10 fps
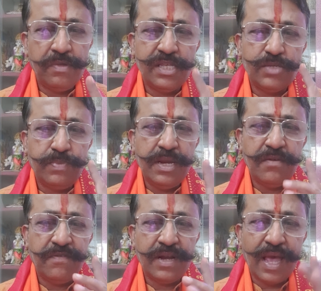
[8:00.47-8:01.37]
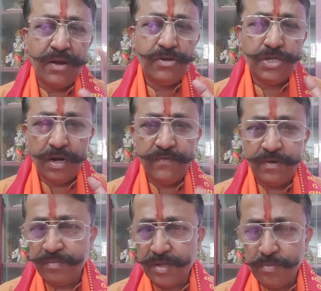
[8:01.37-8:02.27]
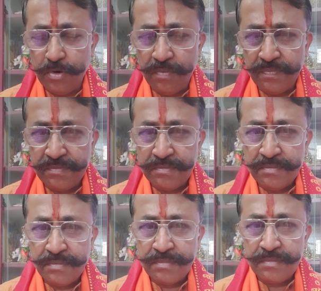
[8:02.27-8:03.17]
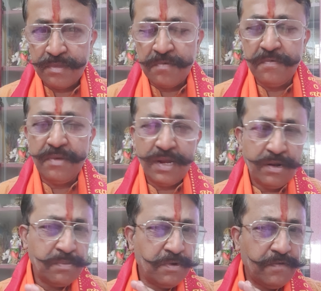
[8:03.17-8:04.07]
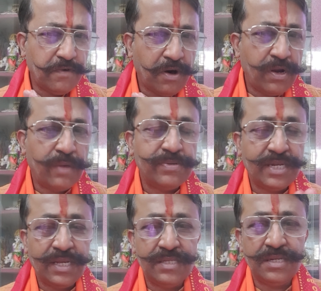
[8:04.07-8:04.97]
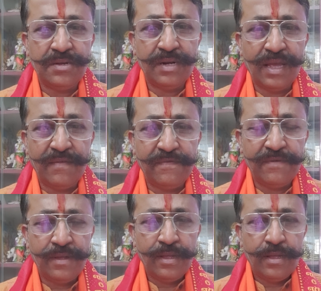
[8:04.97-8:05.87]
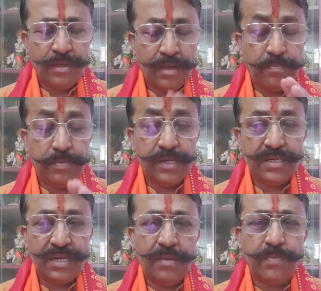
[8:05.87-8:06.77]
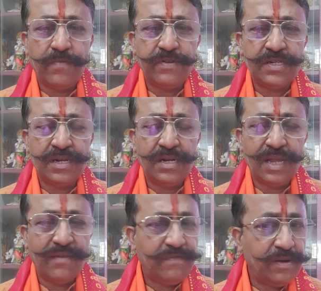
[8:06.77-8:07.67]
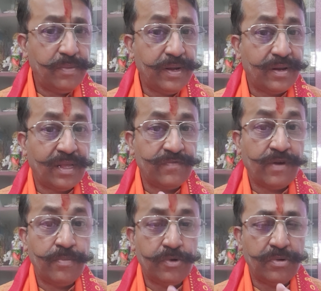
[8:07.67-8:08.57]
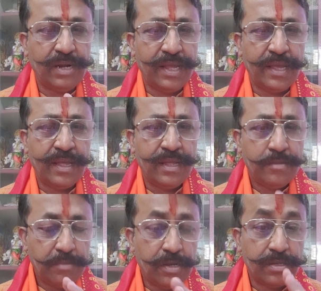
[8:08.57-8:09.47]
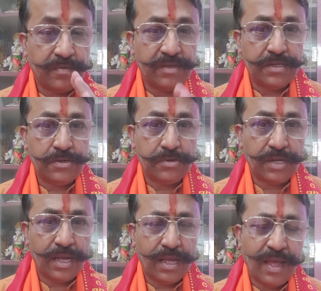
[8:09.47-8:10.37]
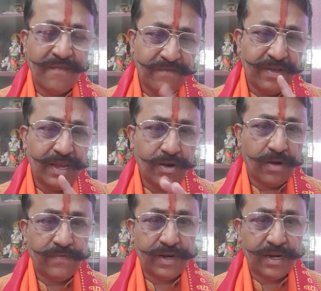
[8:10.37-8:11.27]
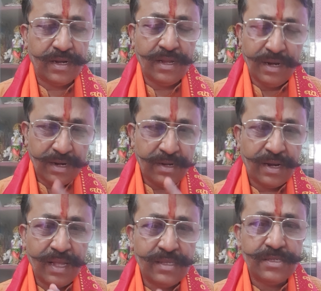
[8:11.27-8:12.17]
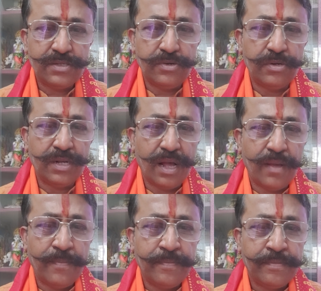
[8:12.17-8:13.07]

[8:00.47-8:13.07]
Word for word: with the speed of an arrow shot from the bow. It will remove all obstacles in your life. Your personal and professional life will be transformed totally because of this totka. I am very confident. Try this totka